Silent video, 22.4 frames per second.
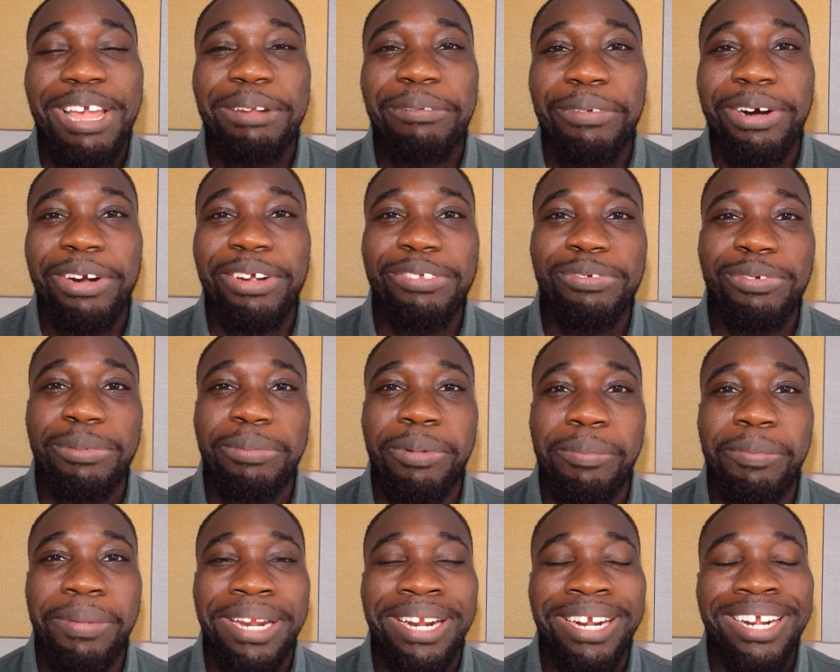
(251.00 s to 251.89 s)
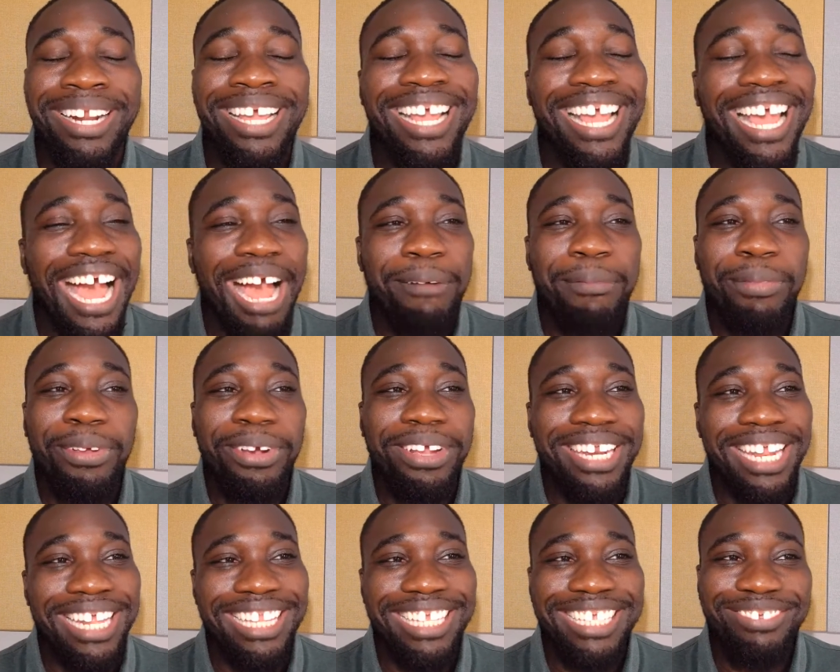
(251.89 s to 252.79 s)
and where else we're prepared i'm
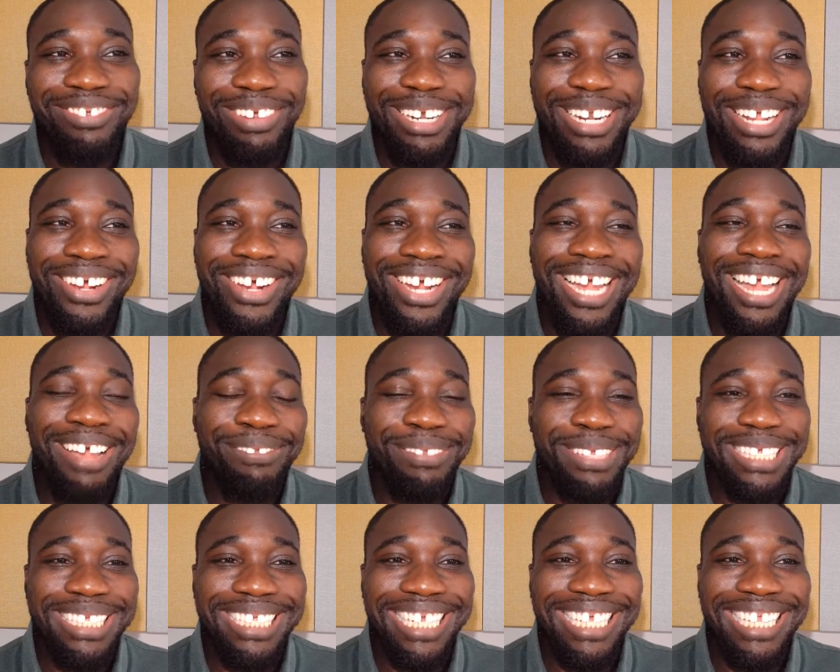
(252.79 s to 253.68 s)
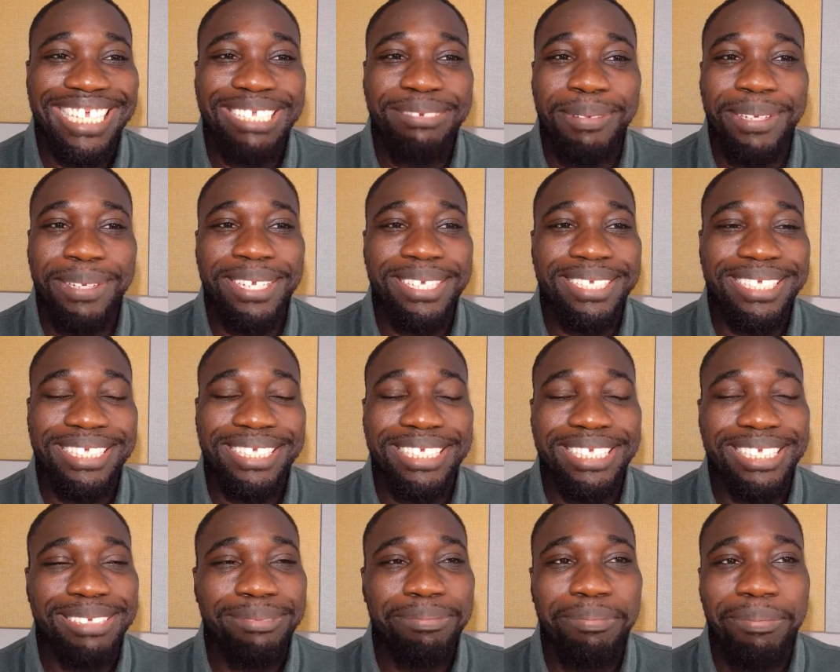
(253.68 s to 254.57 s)
looking at this right now i have to say this because
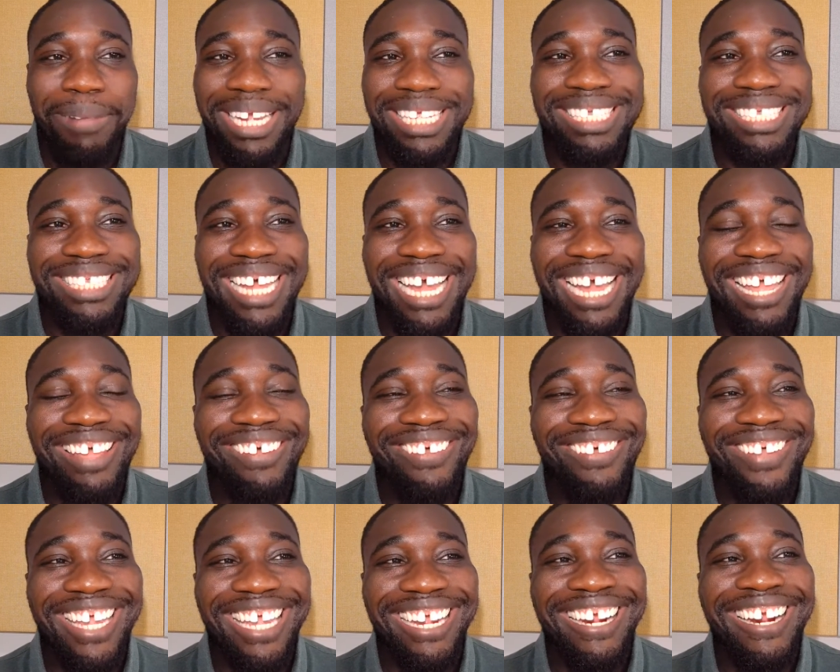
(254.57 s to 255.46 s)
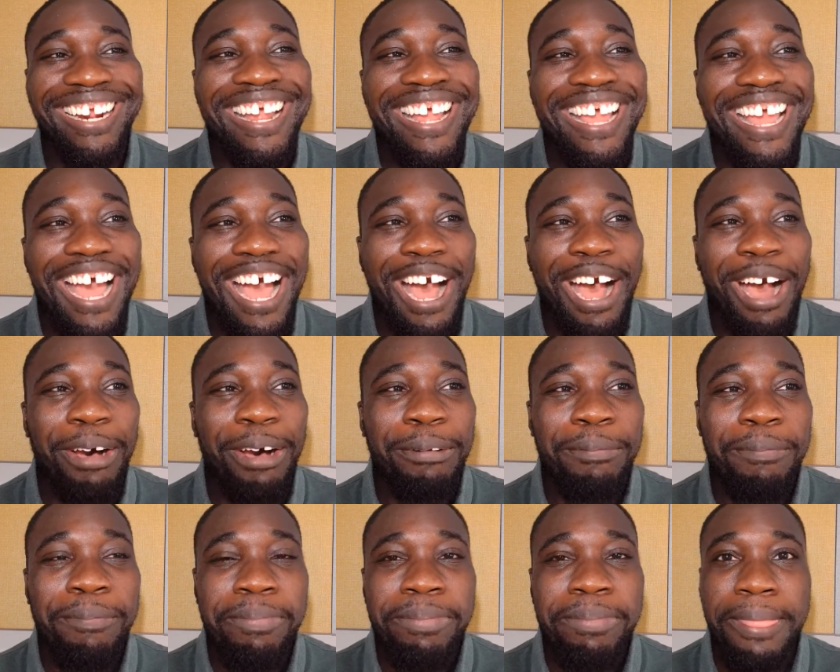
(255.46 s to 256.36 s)
this is my style here
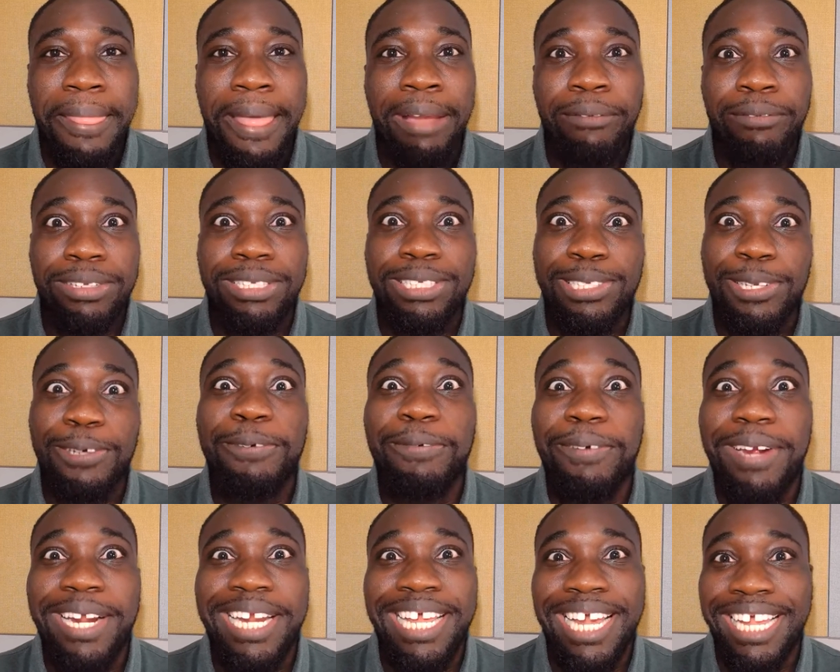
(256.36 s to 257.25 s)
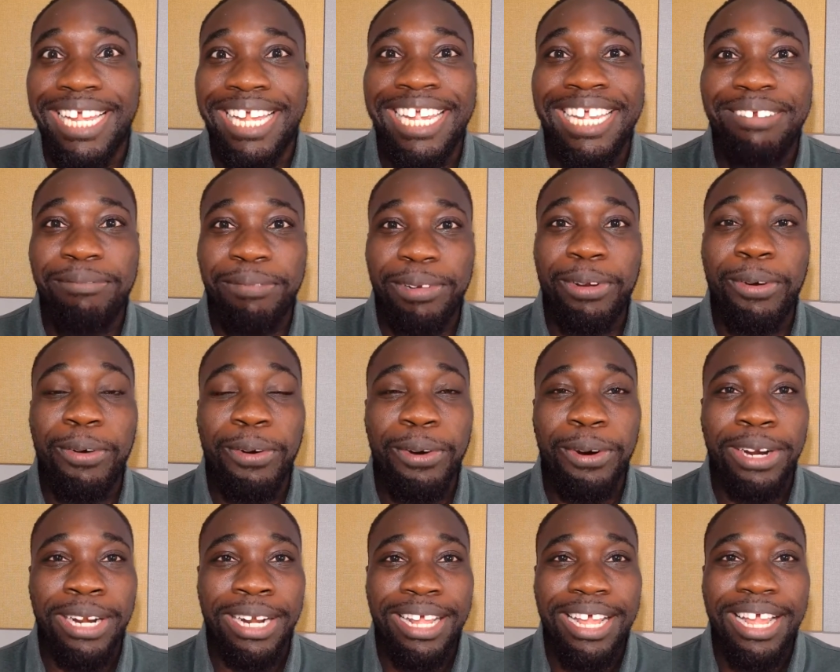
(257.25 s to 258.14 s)
um, i was so ready i hit
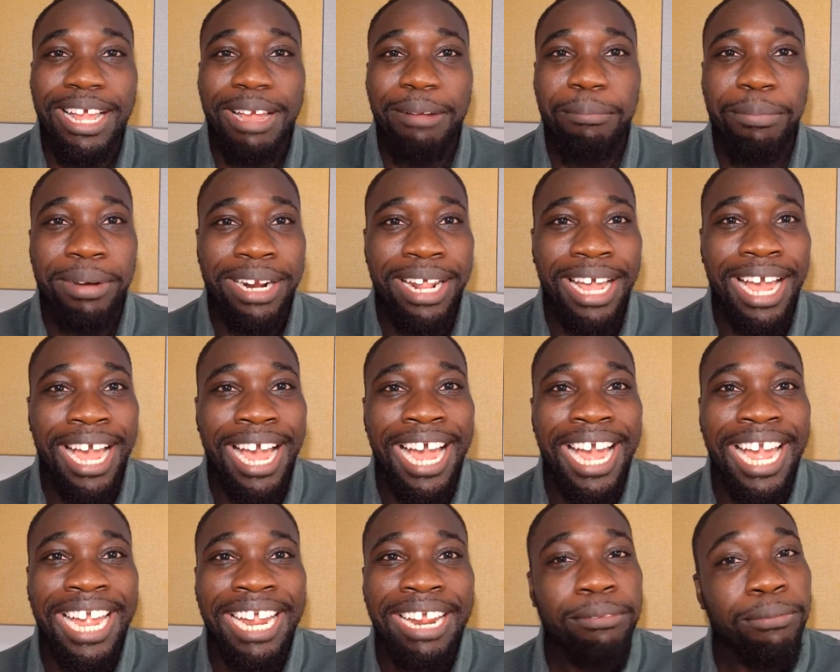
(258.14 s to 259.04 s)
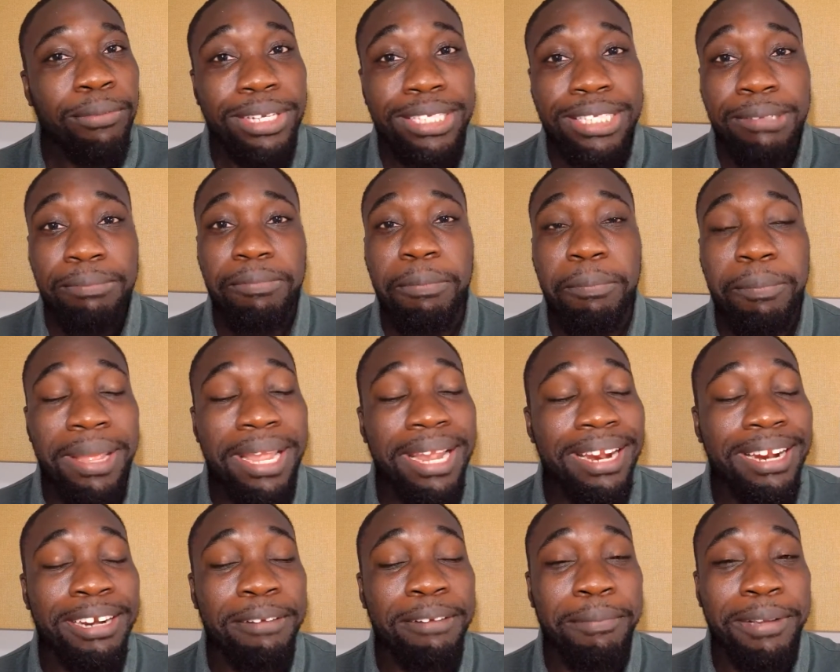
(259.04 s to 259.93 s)
record but I wasn't
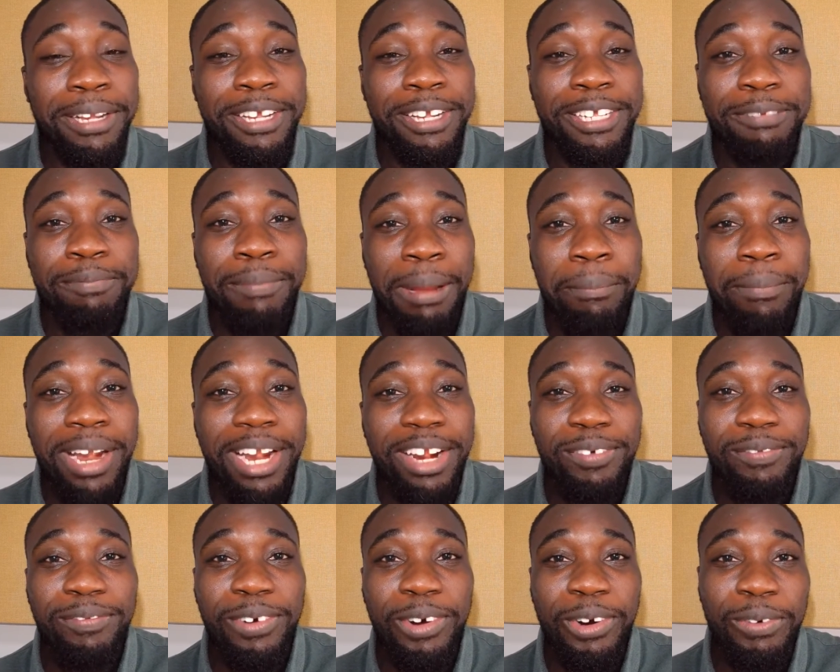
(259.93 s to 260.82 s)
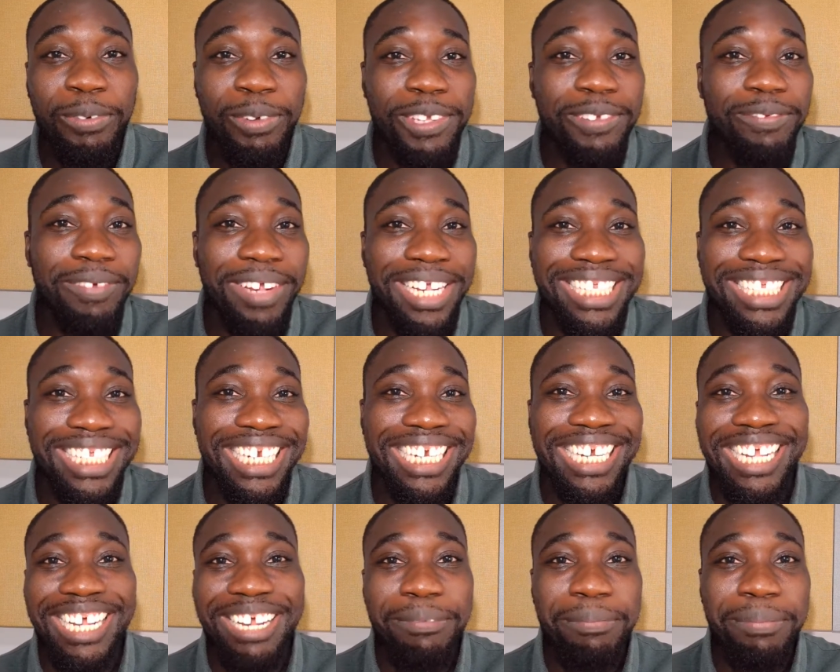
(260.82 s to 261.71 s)
prepared because my microphone was facing
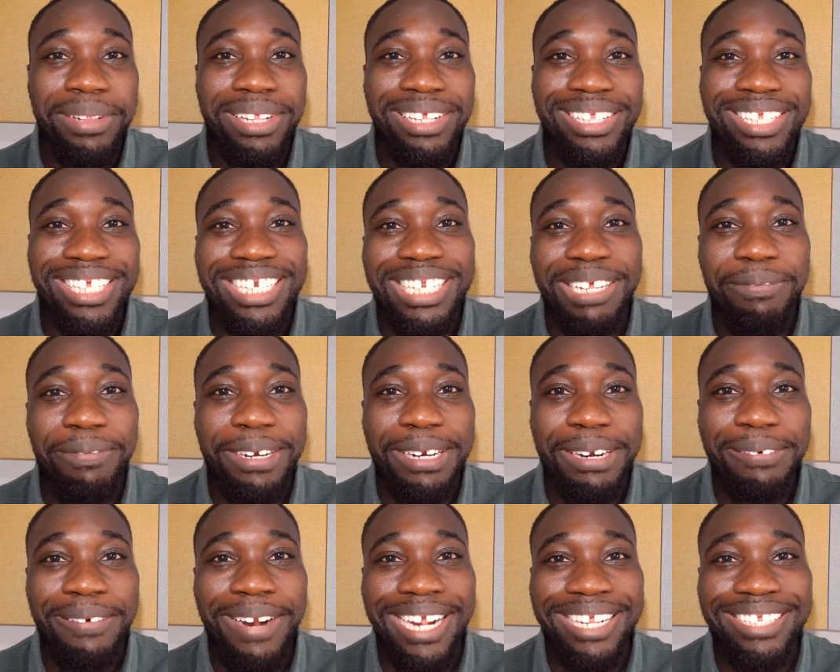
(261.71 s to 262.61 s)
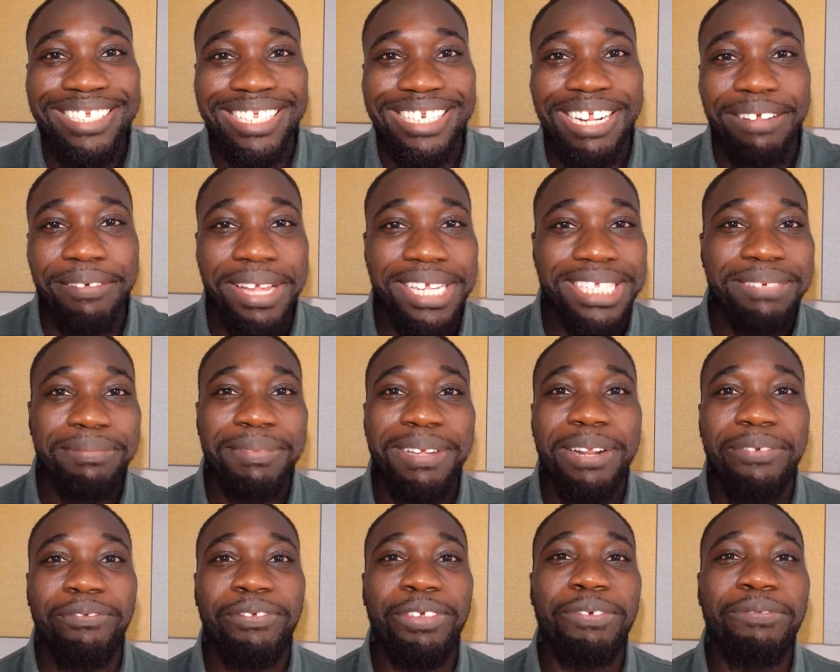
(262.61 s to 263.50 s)
in a completely different direction. I've actually
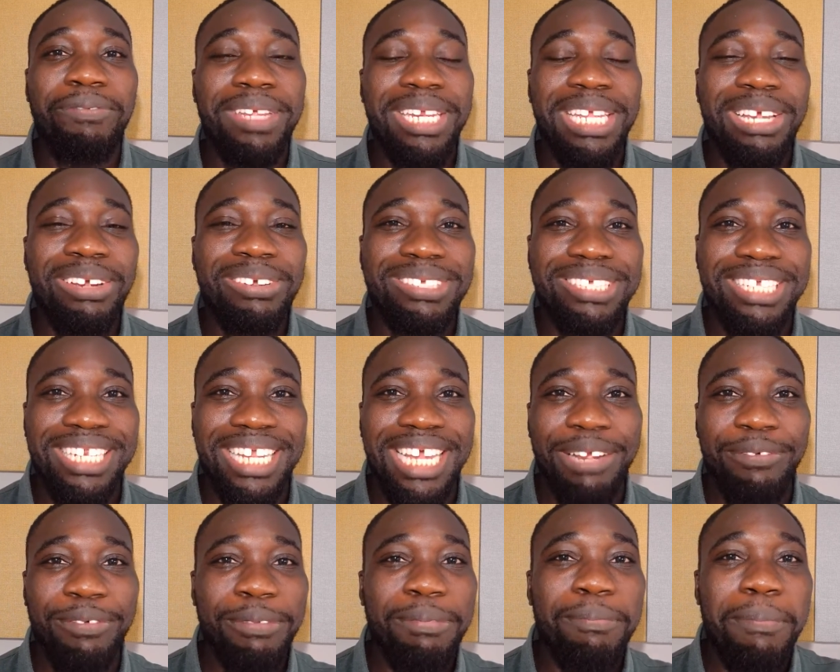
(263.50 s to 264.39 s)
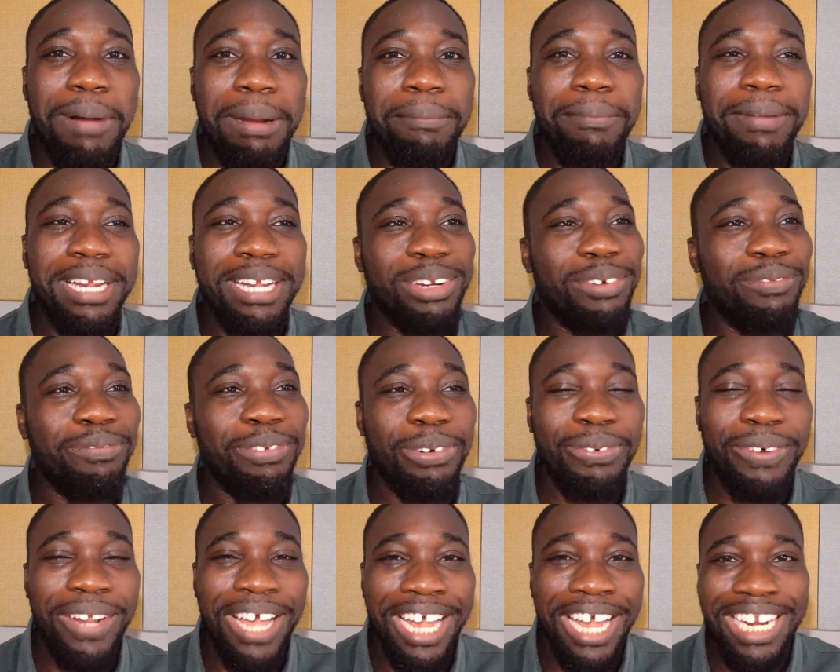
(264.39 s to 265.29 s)
made a few videos today with my
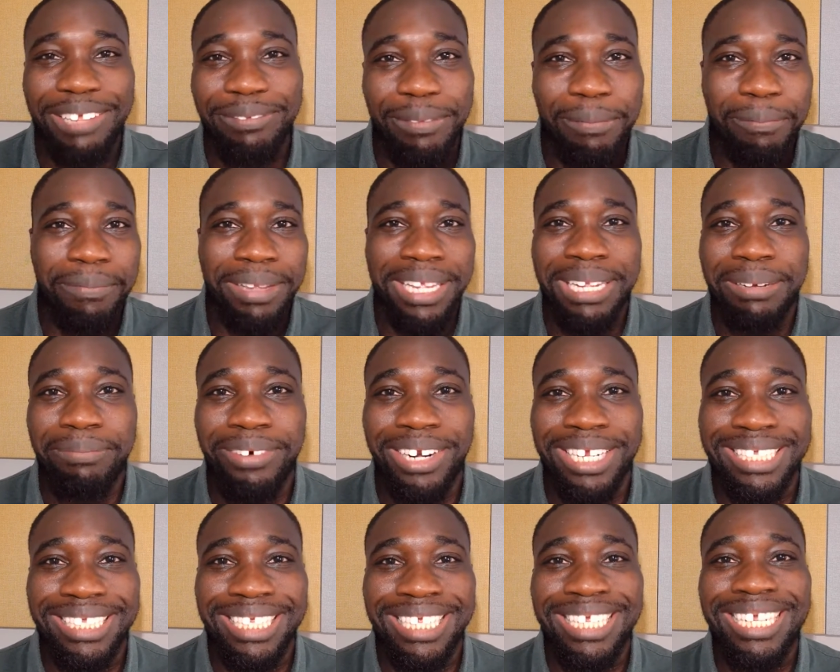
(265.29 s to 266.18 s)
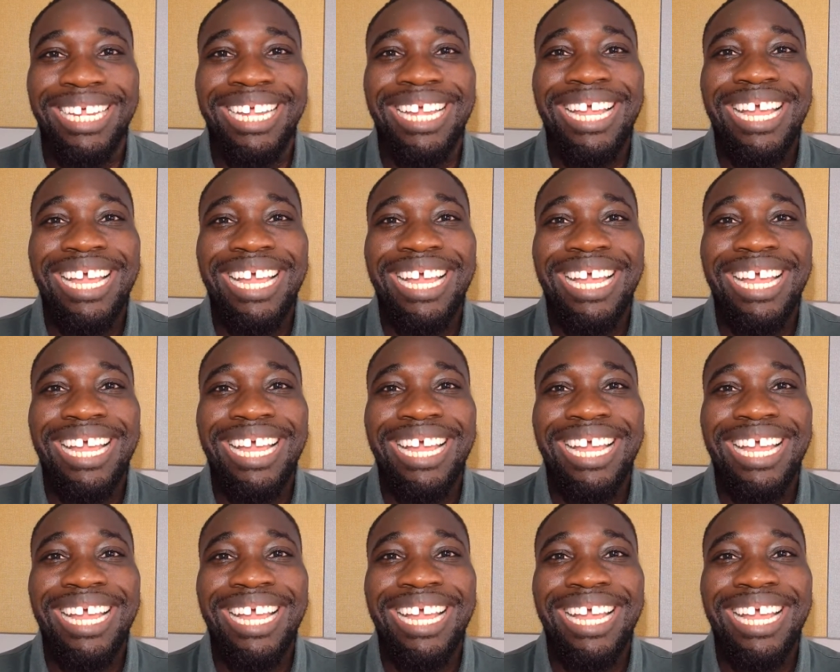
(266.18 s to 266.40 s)
microphone not even being present.